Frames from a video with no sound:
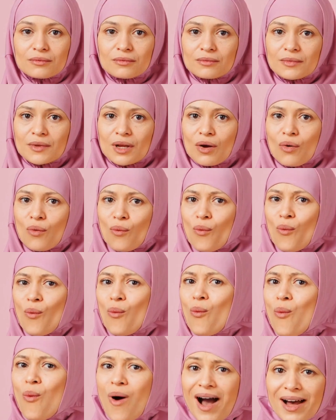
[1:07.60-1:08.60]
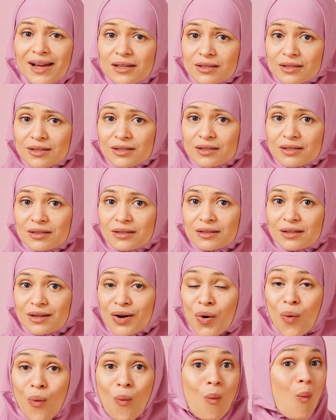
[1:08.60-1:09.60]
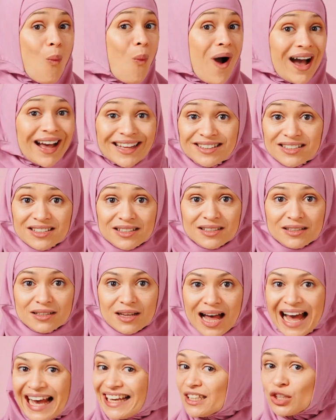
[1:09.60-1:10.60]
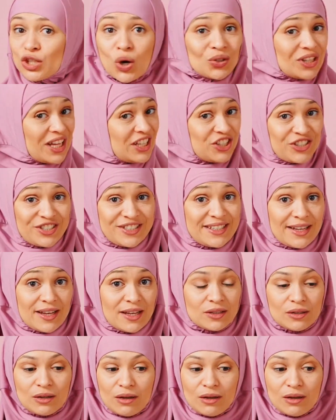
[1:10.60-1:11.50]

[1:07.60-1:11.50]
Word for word: and what is very objective. This is what happened. This is